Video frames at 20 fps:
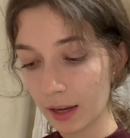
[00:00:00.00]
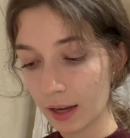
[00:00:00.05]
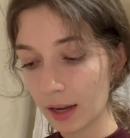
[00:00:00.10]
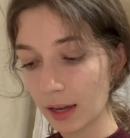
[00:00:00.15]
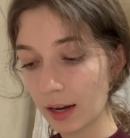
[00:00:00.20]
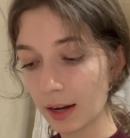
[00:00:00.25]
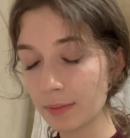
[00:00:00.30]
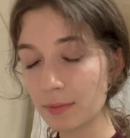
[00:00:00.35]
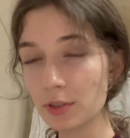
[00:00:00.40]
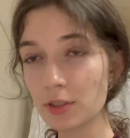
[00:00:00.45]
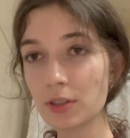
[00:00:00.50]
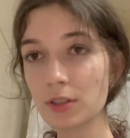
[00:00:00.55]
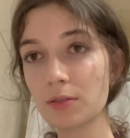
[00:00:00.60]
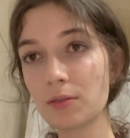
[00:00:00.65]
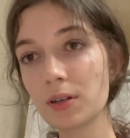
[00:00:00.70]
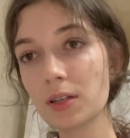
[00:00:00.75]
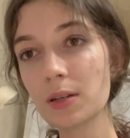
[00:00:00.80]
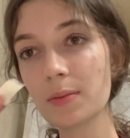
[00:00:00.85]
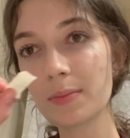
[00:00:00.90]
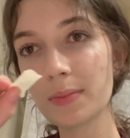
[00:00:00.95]
and I'm just
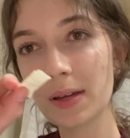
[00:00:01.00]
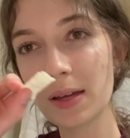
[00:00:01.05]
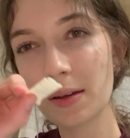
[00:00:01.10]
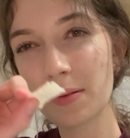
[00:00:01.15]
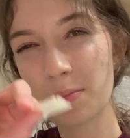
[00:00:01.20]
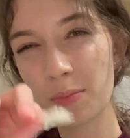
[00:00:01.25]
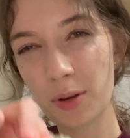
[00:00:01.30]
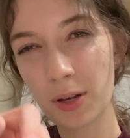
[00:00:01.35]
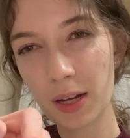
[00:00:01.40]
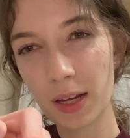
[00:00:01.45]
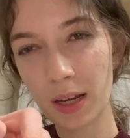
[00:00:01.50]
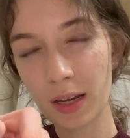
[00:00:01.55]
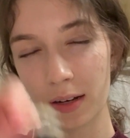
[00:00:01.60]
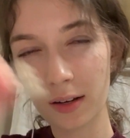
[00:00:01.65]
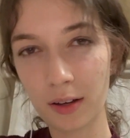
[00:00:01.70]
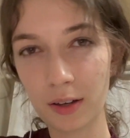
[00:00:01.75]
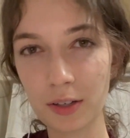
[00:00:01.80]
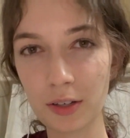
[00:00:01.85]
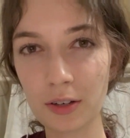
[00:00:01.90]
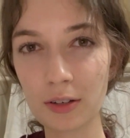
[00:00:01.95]
going to be putting it
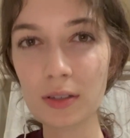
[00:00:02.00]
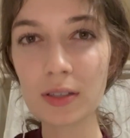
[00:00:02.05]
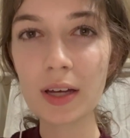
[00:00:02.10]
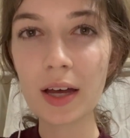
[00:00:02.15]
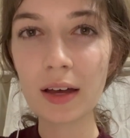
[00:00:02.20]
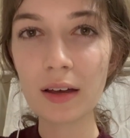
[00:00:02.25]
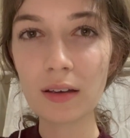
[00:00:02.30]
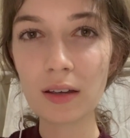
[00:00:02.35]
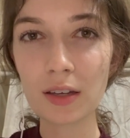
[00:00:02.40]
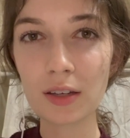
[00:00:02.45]
on your tongue,